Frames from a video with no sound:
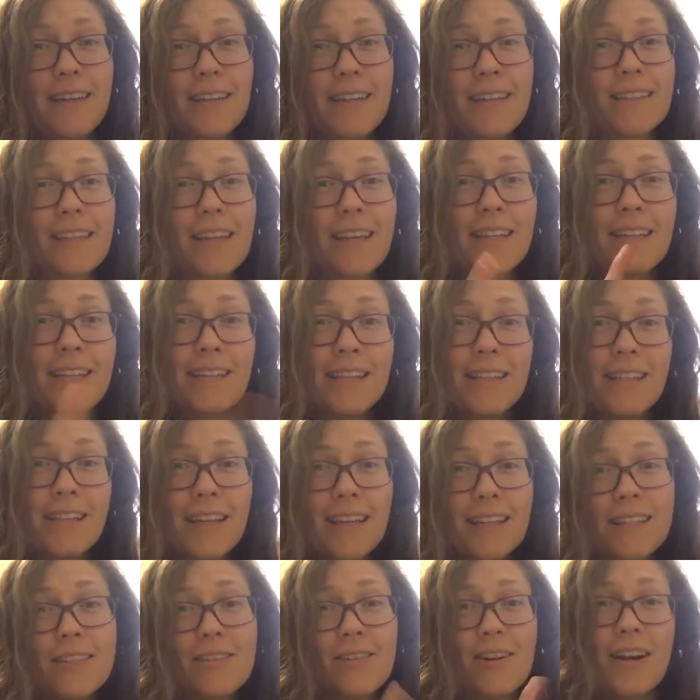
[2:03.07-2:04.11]
it's like, did
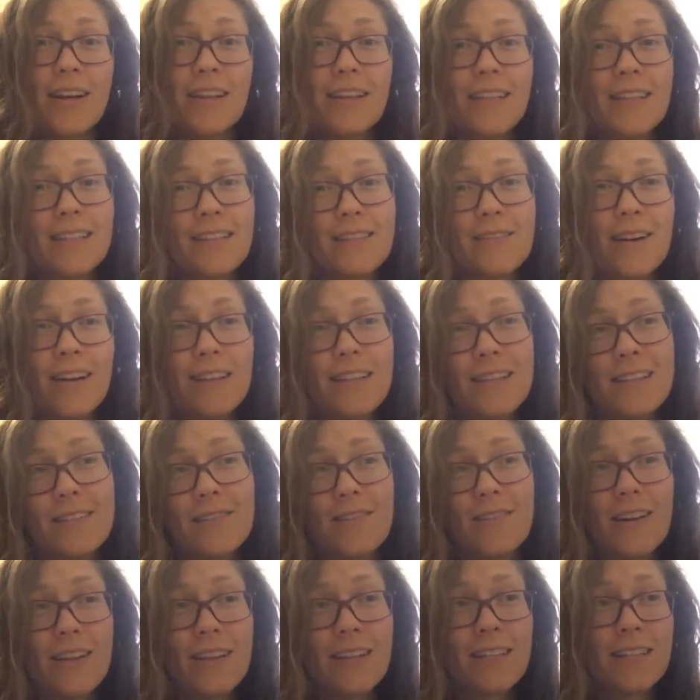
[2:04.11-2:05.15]
this, try this, try this,
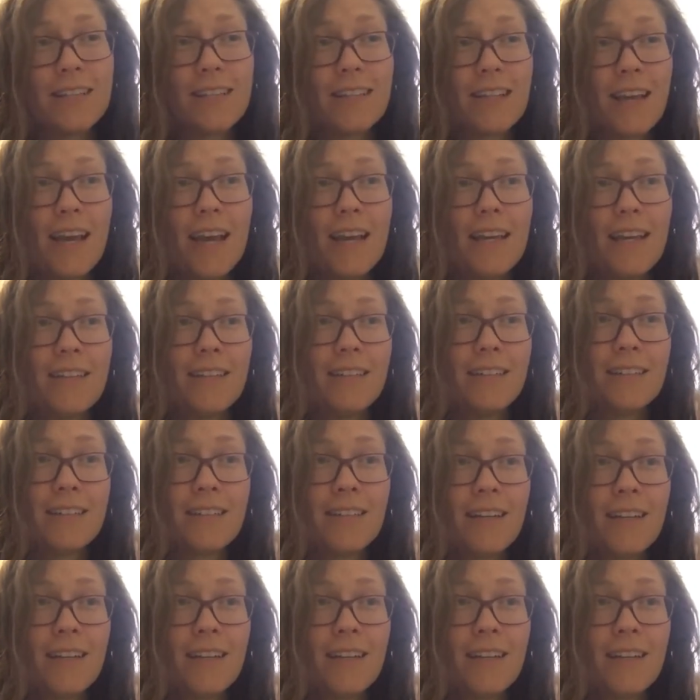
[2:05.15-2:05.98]
try this, and